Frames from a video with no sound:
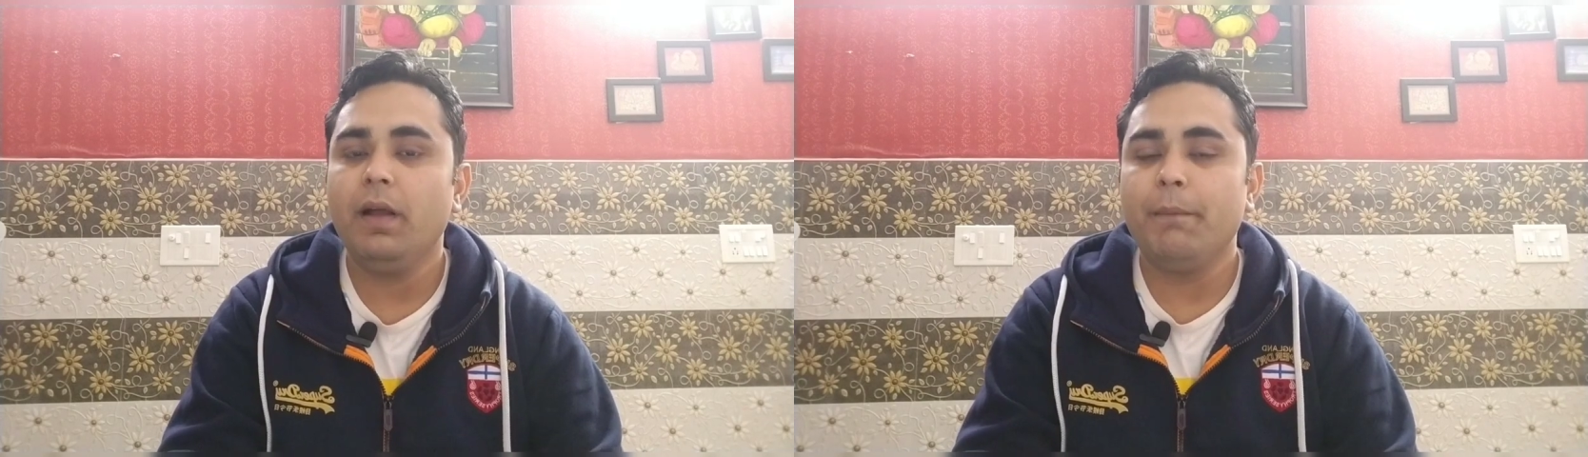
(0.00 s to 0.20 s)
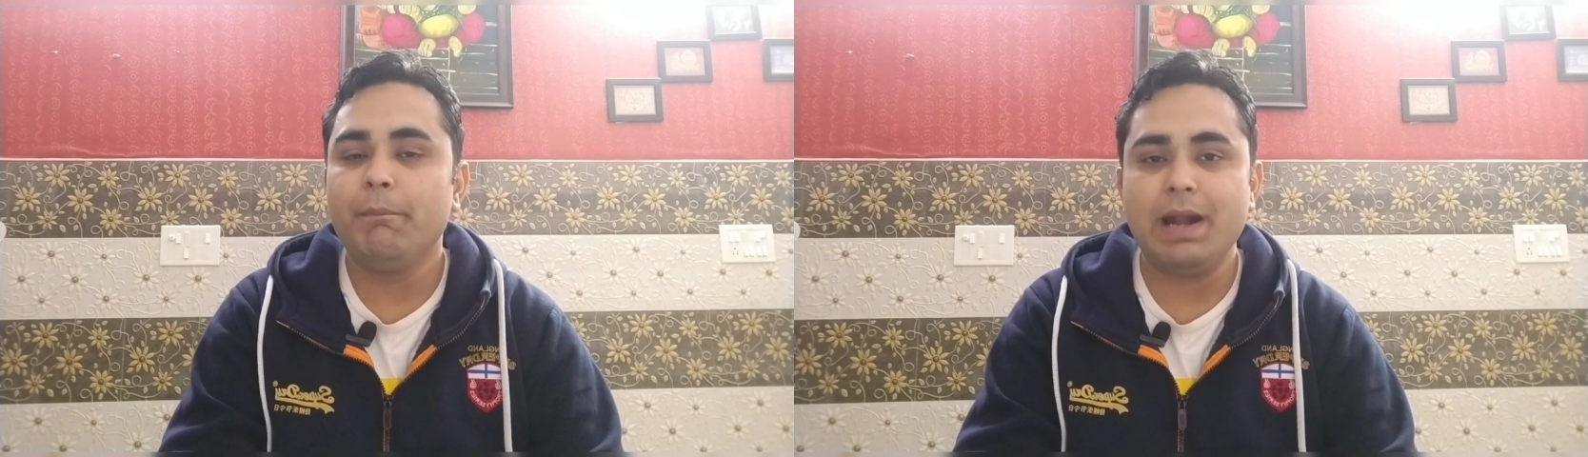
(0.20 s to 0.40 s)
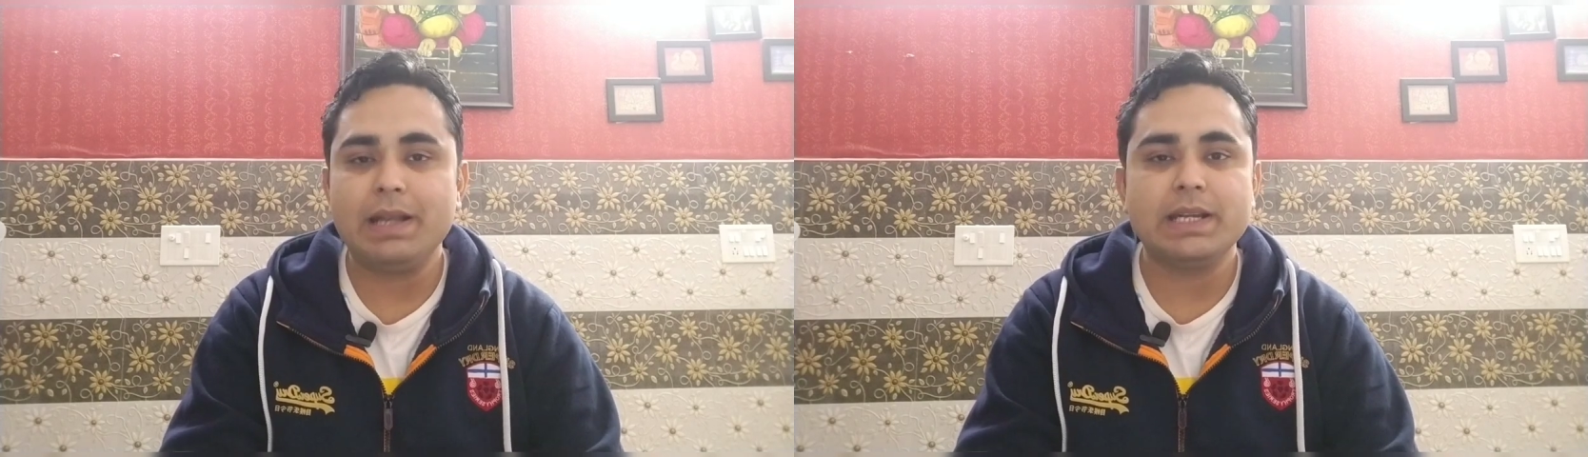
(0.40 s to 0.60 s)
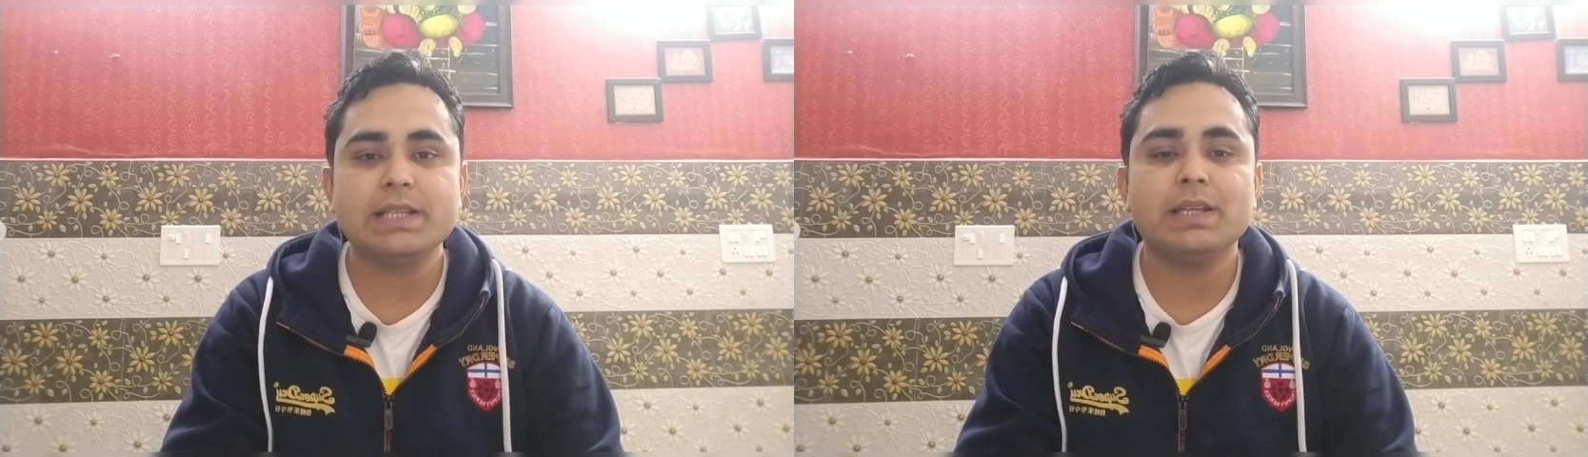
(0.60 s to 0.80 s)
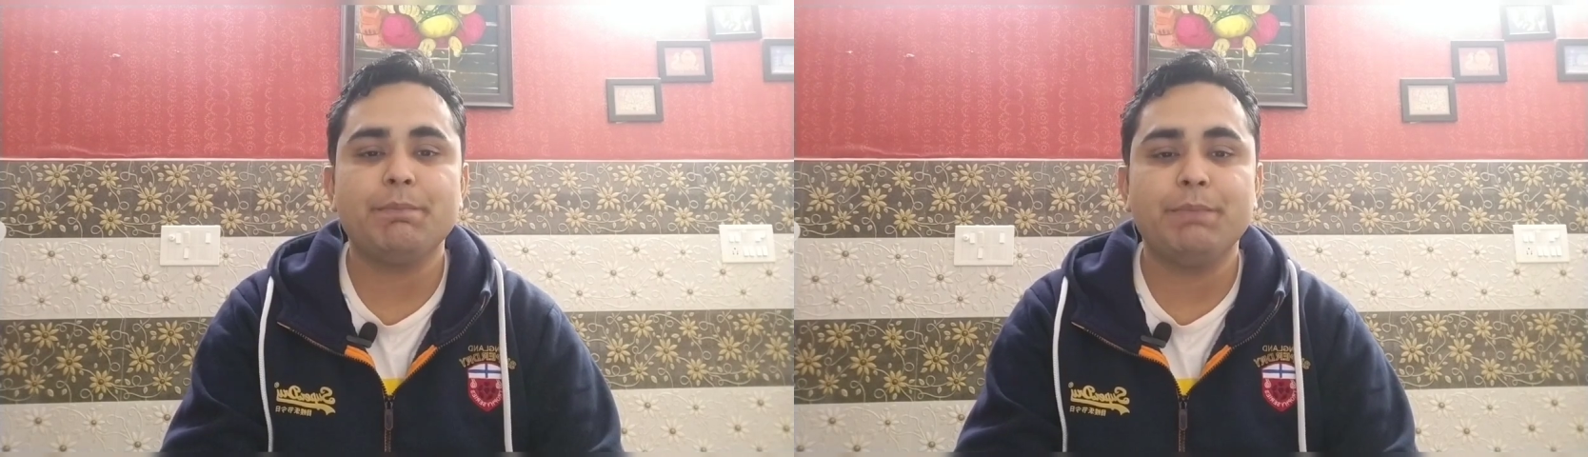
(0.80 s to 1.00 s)
but it
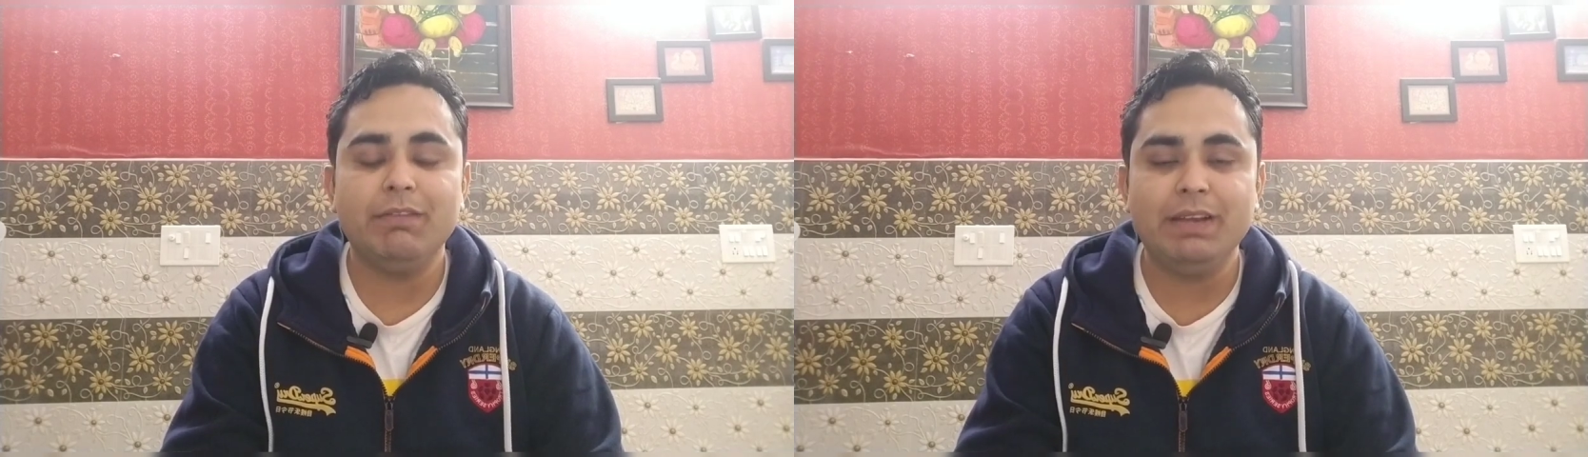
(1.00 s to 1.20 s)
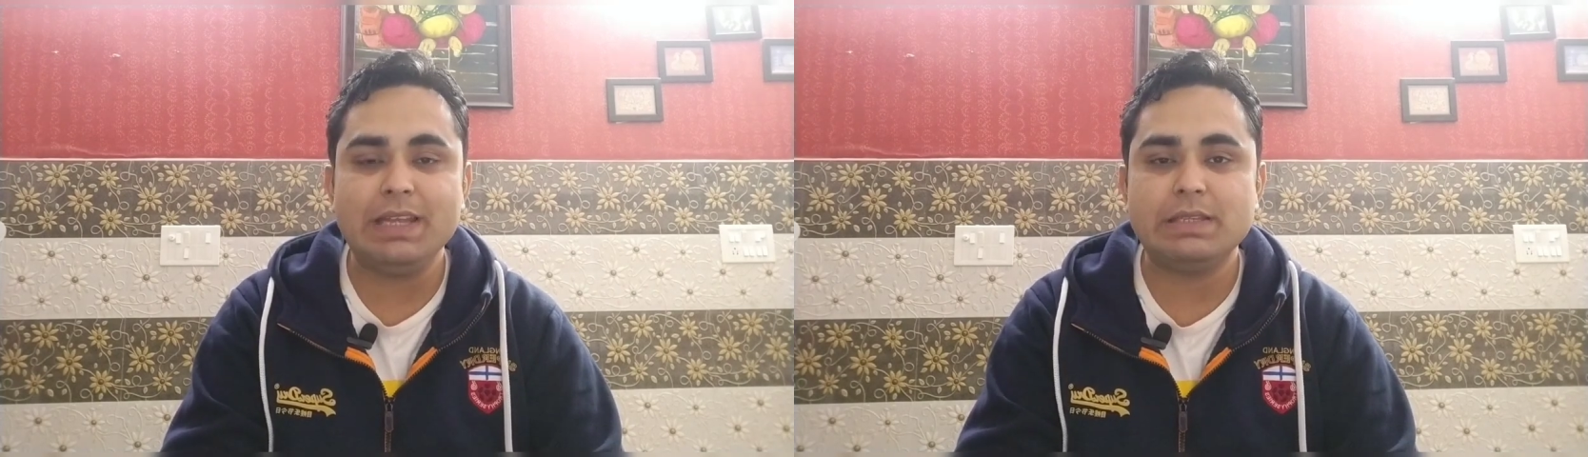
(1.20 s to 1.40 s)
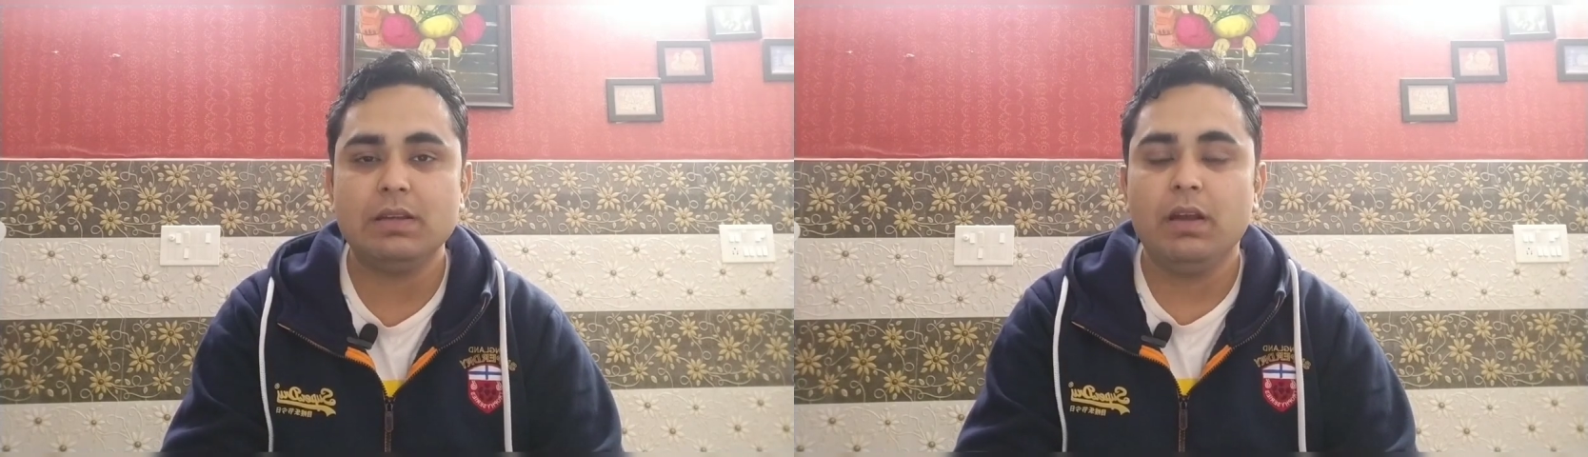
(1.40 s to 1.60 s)
is a privilege